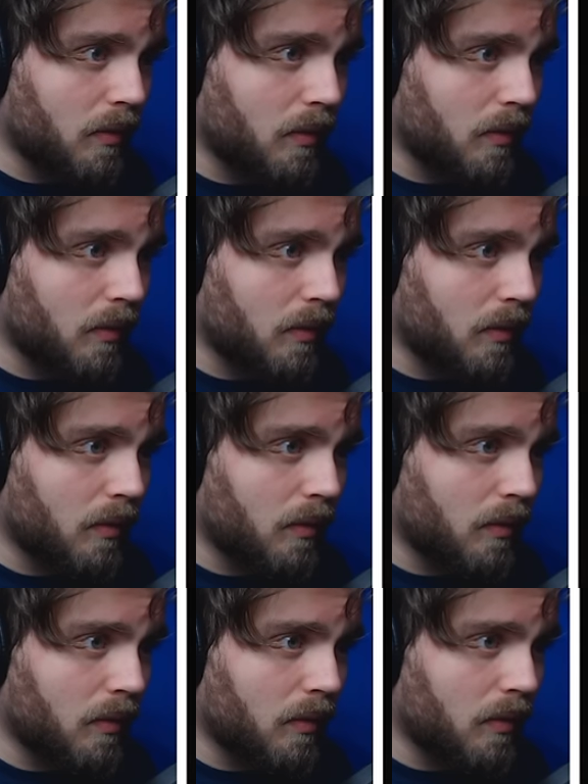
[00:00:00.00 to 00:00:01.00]

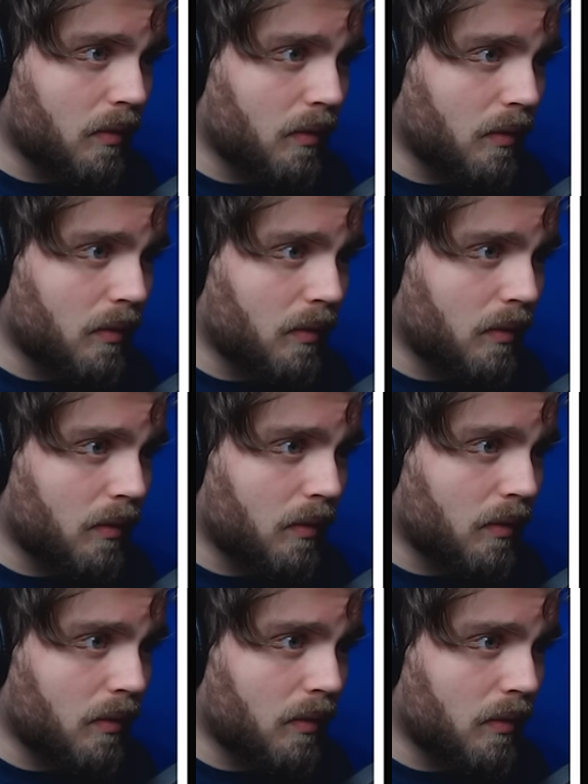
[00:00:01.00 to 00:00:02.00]

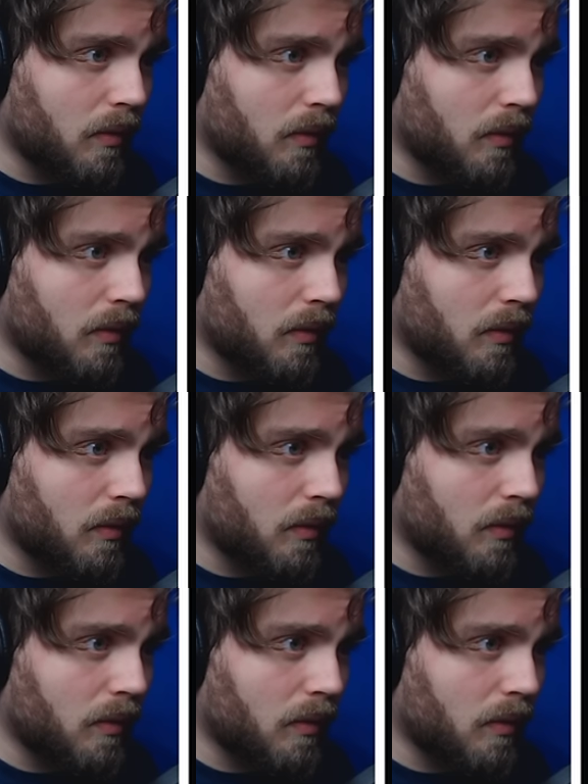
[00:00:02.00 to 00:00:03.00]

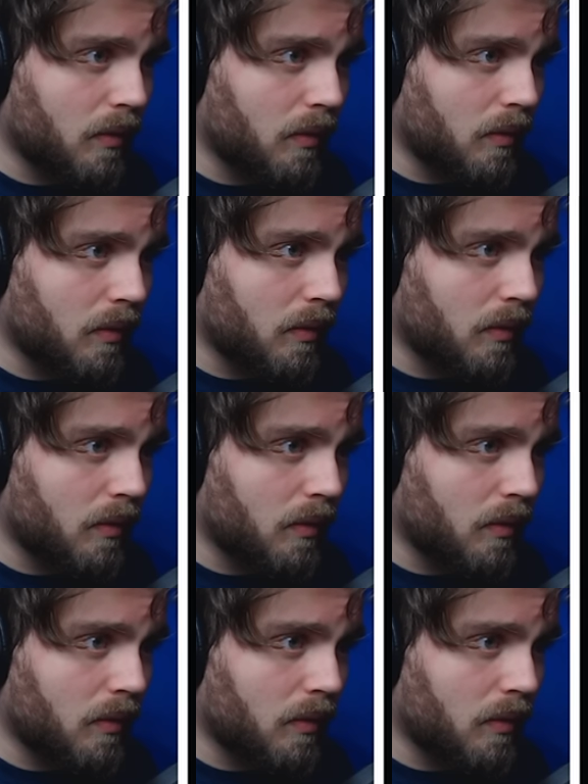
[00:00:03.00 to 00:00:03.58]
(silence)